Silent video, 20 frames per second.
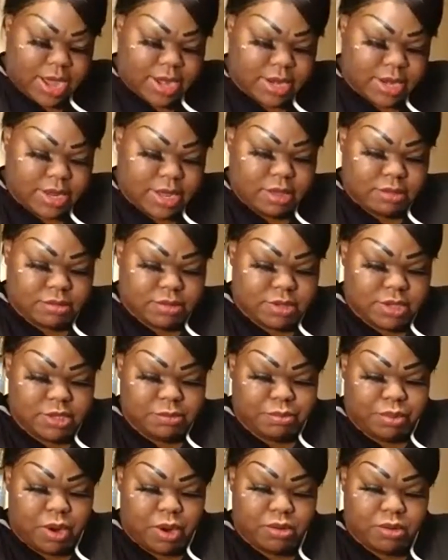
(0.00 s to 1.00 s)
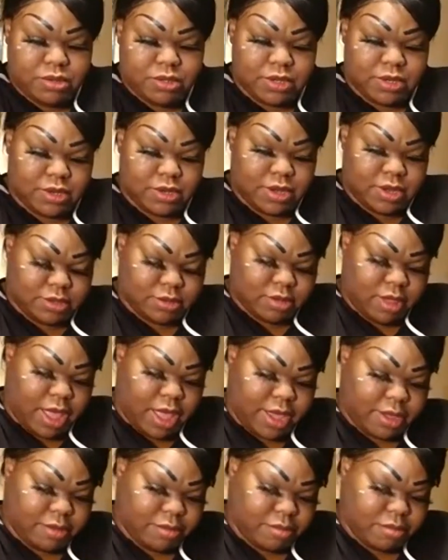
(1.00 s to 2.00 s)
Nine of Cups. This person is
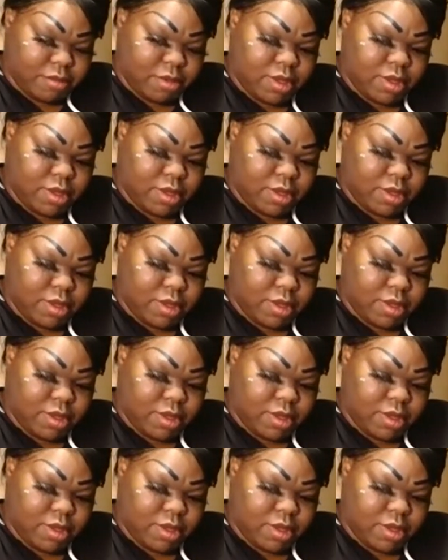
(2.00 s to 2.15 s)
like